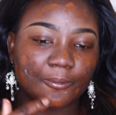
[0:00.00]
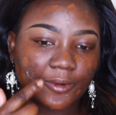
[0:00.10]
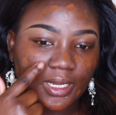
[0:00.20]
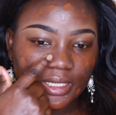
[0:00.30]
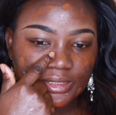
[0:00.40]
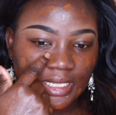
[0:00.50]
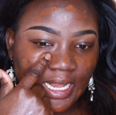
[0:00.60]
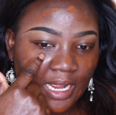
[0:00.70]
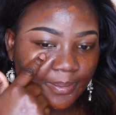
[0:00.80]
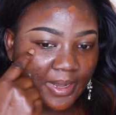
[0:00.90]
ways that
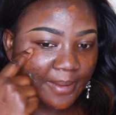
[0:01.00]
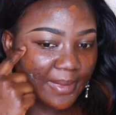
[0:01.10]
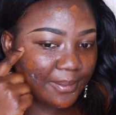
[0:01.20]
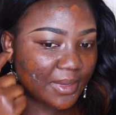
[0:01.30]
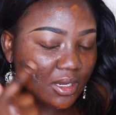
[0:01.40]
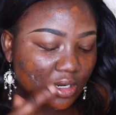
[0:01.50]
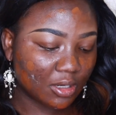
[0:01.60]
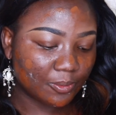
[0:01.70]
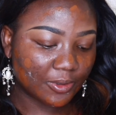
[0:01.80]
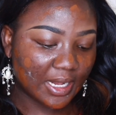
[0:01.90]
I apply my
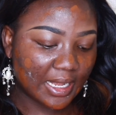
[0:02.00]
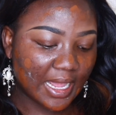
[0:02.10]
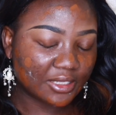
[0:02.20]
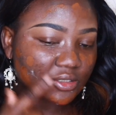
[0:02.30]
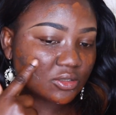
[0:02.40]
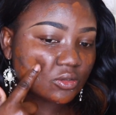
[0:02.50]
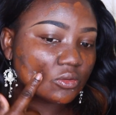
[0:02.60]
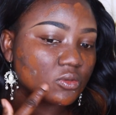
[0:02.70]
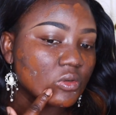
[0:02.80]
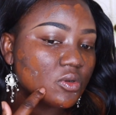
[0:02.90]
makeup, what I like to
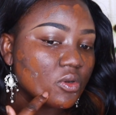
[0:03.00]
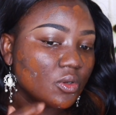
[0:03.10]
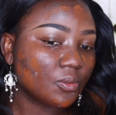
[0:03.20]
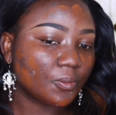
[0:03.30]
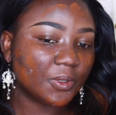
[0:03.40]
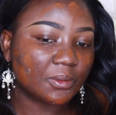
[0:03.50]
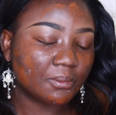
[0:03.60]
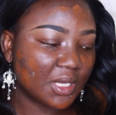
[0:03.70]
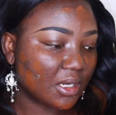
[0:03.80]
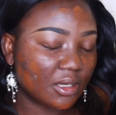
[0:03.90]
do with
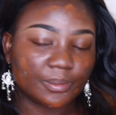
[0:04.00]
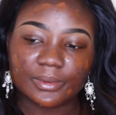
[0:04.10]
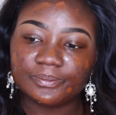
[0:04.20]
makeup.